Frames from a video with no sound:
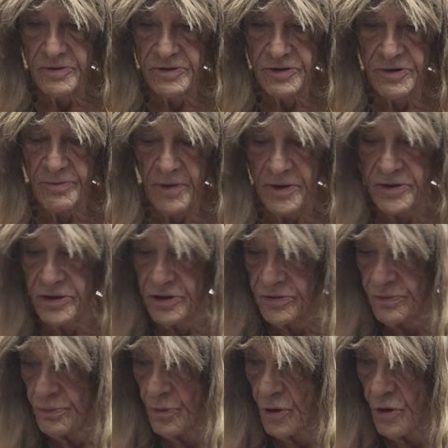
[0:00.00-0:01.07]
devices
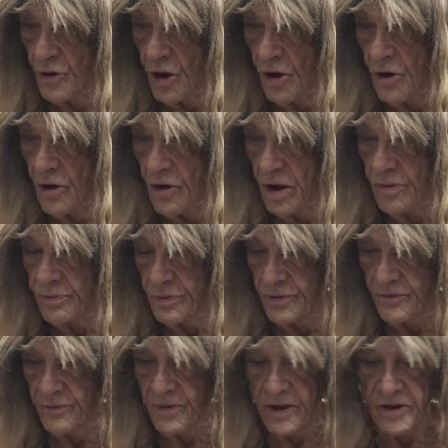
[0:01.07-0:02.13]
for RF and
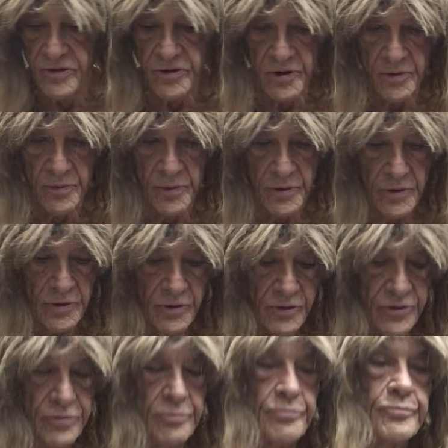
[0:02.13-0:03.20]
phase inverters,
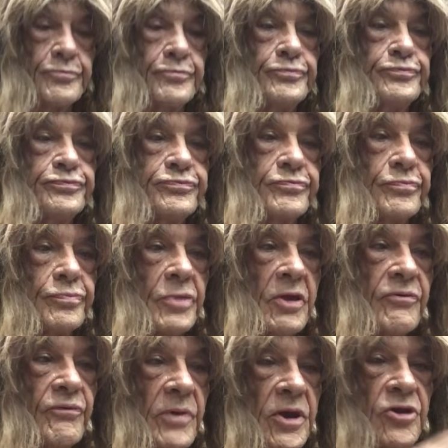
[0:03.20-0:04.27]

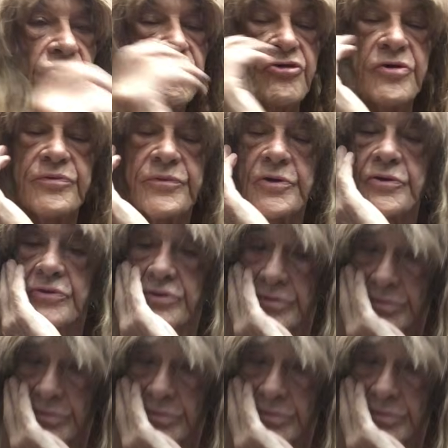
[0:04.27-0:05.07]
phase shifters.